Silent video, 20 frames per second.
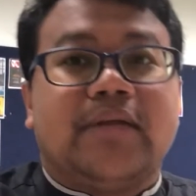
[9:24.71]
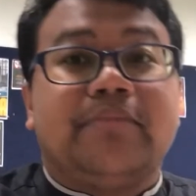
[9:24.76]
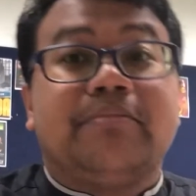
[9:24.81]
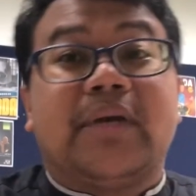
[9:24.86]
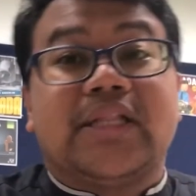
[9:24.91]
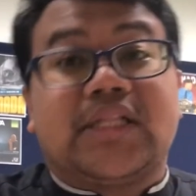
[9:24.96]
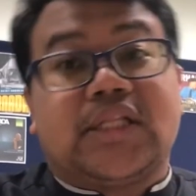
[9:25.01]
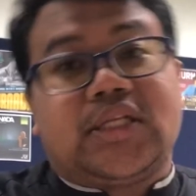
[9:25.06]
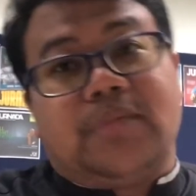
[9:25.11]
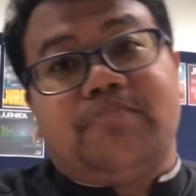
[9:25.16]

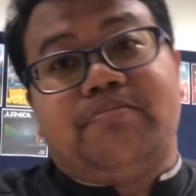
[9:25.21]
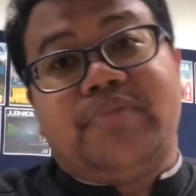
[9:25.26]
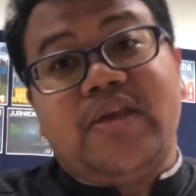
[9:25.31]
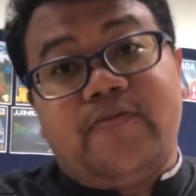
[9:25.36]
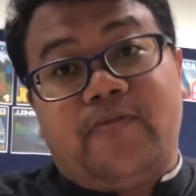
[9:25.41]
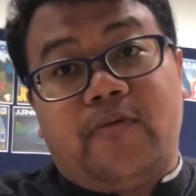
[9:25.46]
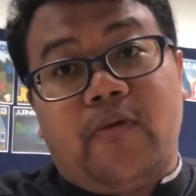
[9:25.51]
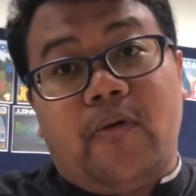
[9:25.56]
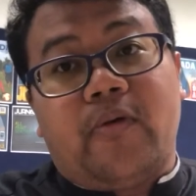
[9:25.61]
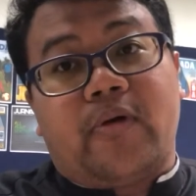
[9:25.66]
but
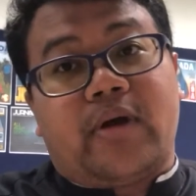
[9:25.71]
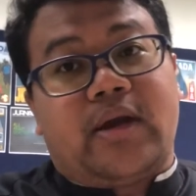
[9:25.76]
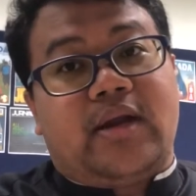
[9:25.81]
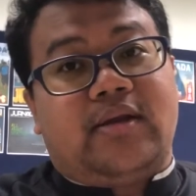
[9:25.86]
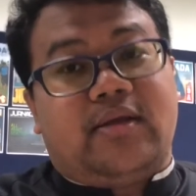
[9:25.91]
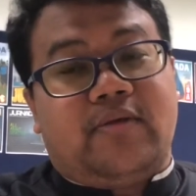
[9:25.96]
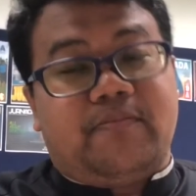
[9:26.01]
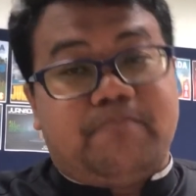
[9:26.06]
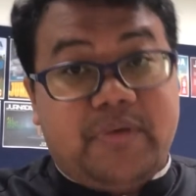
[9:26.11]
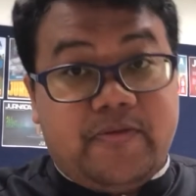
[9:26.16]
before
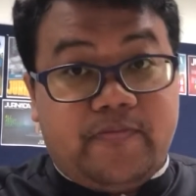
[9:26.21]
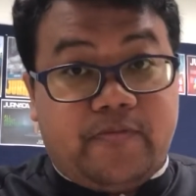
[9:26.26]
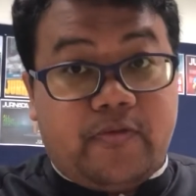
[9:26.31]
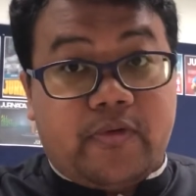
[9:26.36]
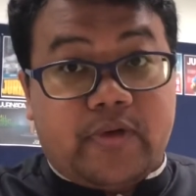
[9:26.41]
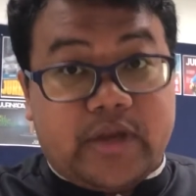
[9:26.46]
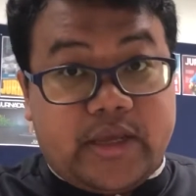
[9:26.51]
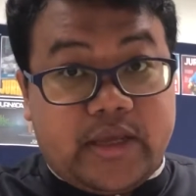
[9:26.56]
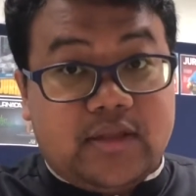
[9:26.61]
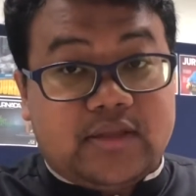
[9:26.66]

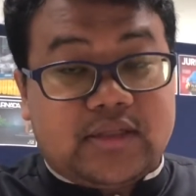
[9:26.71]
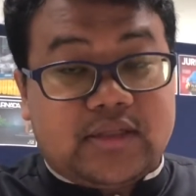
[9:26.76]
it